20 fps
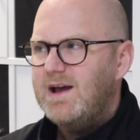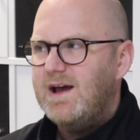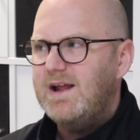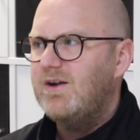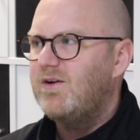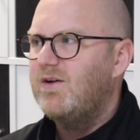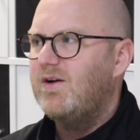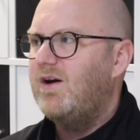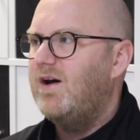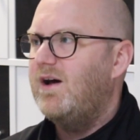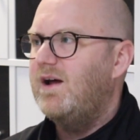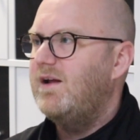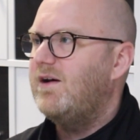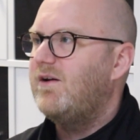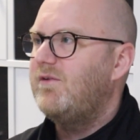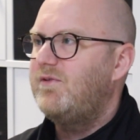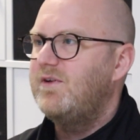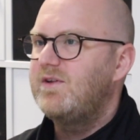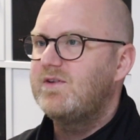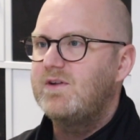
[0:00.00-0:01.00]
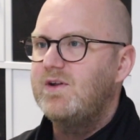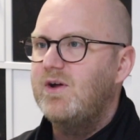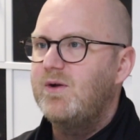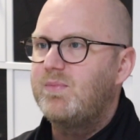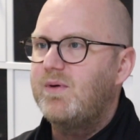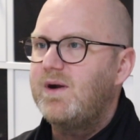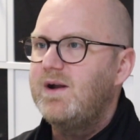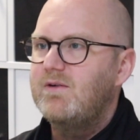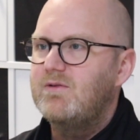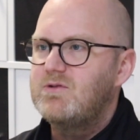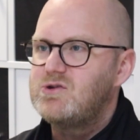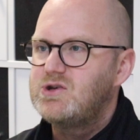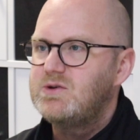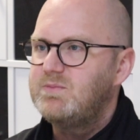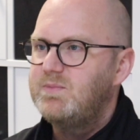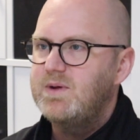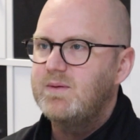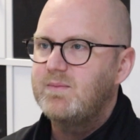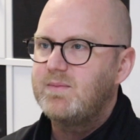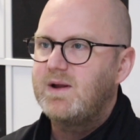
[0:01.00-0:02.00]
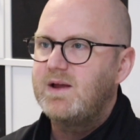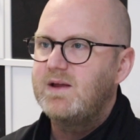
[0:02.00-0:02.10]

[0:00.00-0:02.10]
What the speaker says: And I think it's a no-brainer. It should be in place.